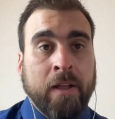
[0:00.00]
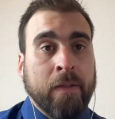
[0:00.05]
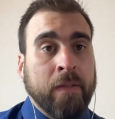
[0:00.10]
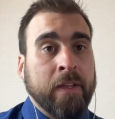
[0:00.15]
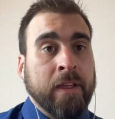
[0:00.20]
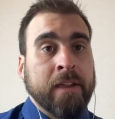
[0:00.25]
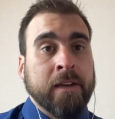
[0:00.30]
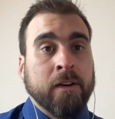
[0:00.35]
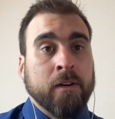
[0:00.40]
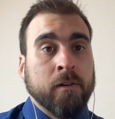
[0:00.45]

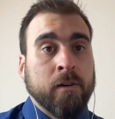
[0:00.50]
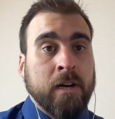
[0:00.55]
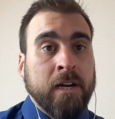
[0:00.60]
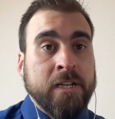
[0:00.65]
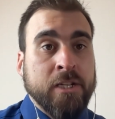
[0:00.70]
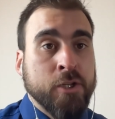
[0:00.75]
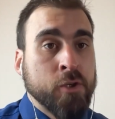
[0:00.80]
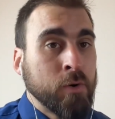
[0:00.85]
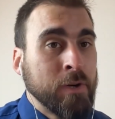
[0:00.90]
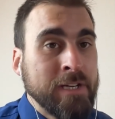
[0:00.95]
a
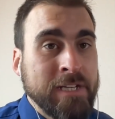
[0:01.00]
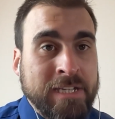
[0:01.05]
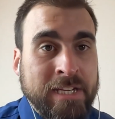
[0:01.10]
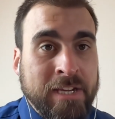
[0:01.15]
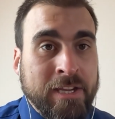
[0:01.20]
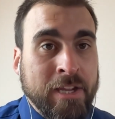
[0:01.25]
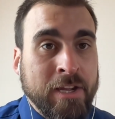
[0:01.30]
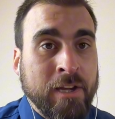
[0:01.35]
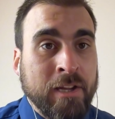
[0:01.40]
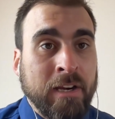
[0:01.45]

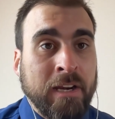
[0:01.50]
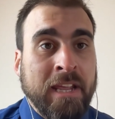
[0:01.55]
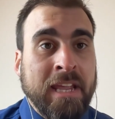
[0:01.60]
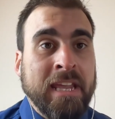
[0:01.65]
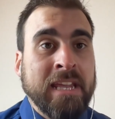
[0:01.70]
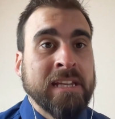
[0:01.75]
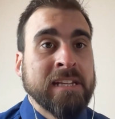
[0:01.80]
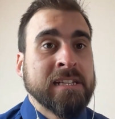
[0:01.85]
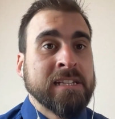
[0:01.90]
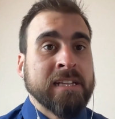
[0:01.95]
20-year
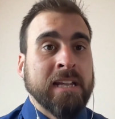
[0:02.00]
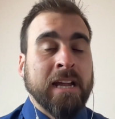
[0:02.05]
lease,